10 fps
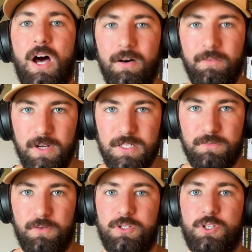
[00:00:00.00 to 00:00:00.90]
of us
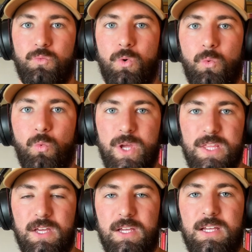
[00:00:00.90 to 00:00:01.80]
versus what we
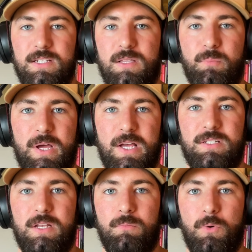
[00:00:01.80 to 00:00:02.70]
think is the
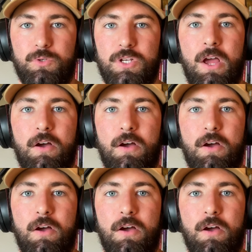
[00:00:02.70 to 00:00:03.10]
best and most